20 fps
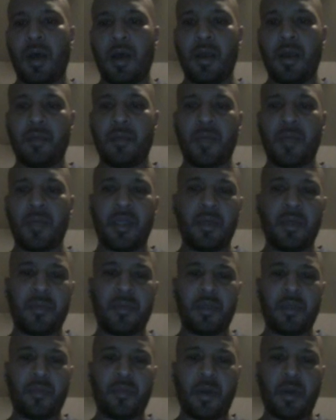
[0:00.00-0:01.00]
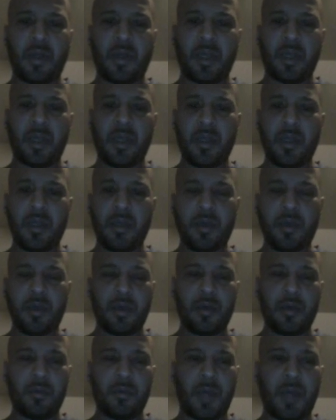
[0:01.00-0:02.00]
Hi, my name is Mark Haney.
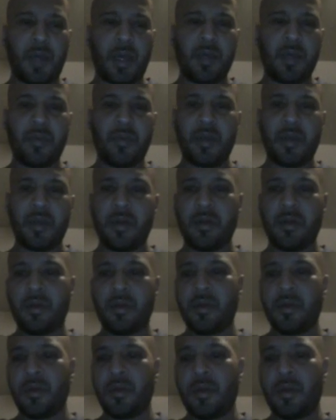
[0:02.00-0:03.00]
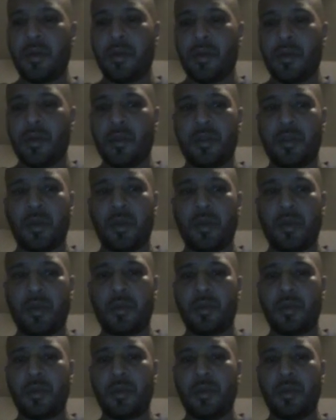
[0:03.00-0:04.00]
I am here to
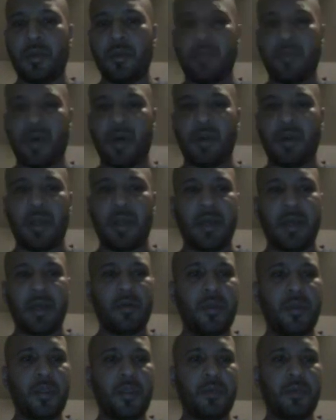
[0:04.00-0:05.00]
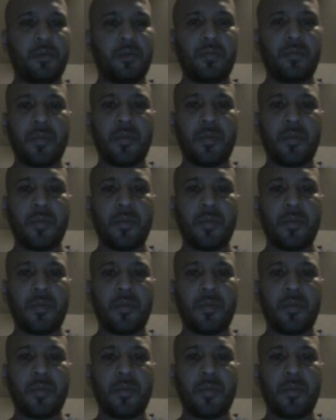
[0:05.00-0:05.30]
talk to you about language